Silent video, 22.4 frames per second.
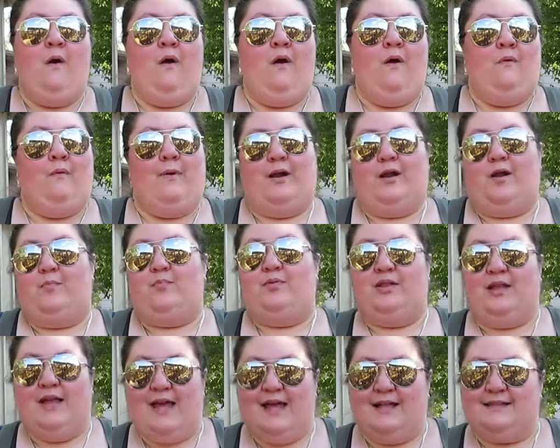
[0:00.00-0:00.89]
when you're
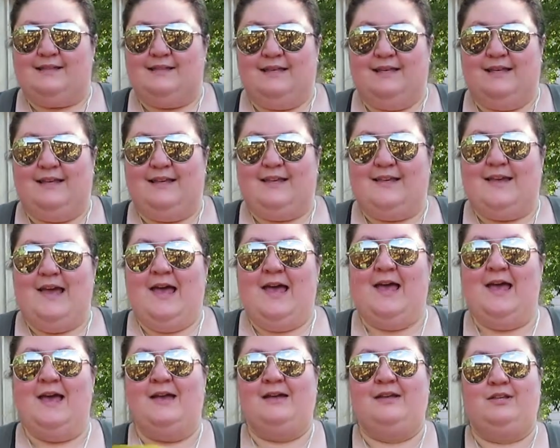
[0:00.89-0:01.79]
planting,
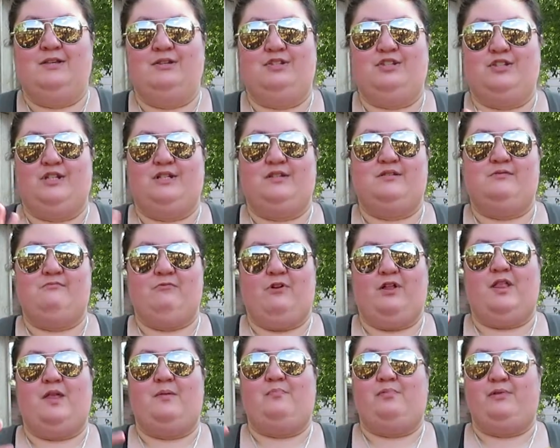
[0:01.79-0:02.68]
you shouldn't
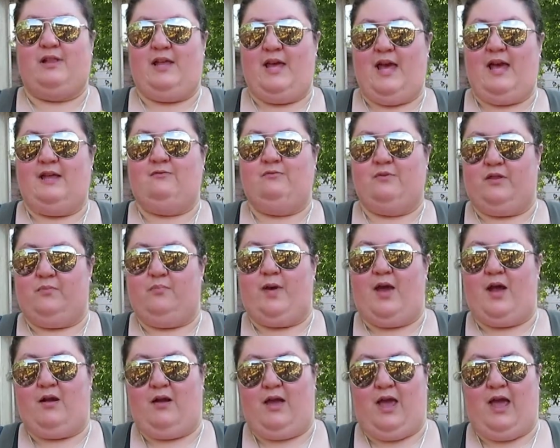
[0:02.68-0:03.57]
really plant with
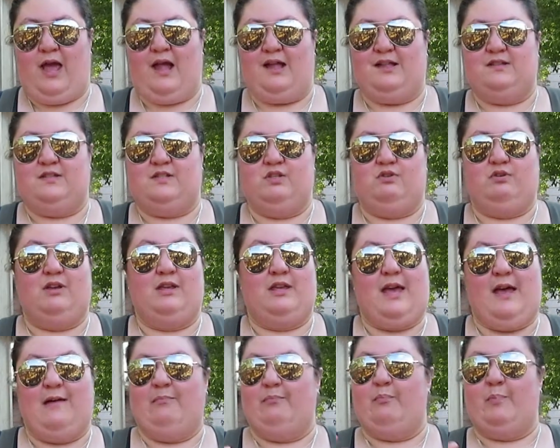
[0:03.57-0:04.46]
bare hands. You can
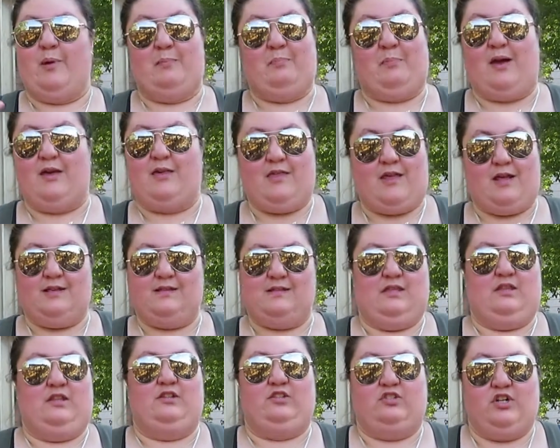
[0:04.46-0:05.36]
get bit by things in
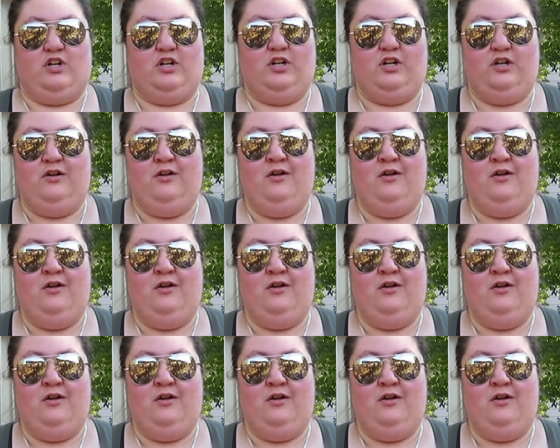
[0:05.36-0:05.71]
the dirt.